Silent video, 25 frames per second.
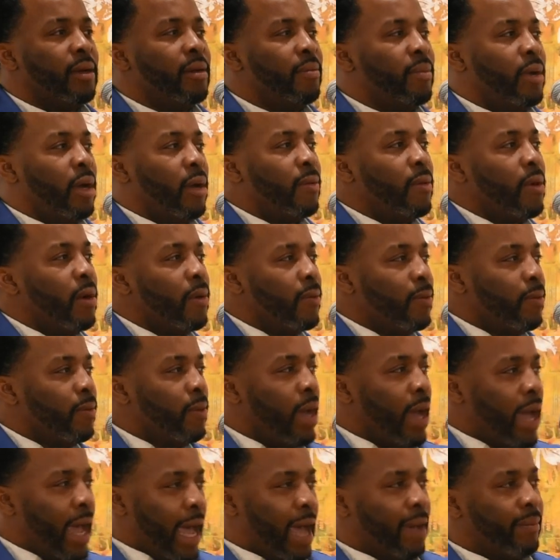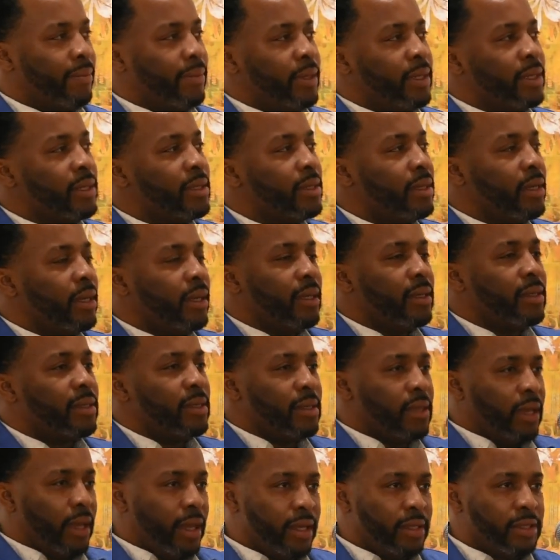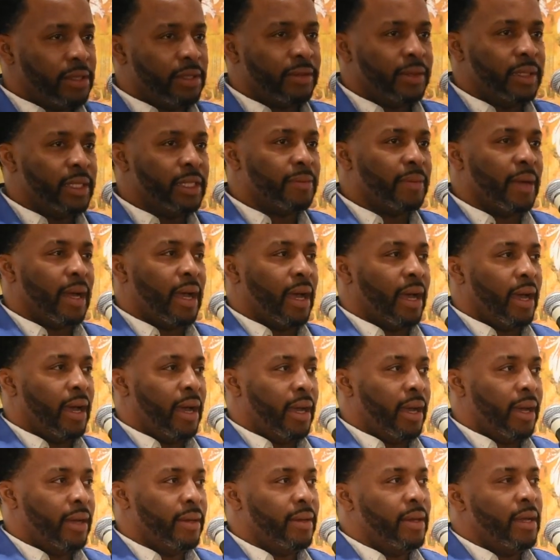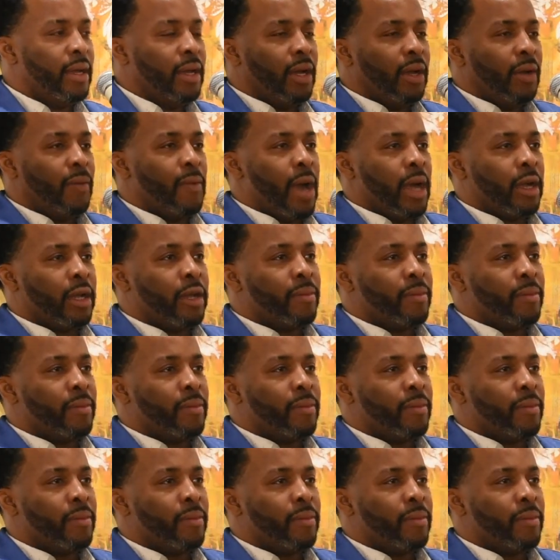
But what happens is histories behind our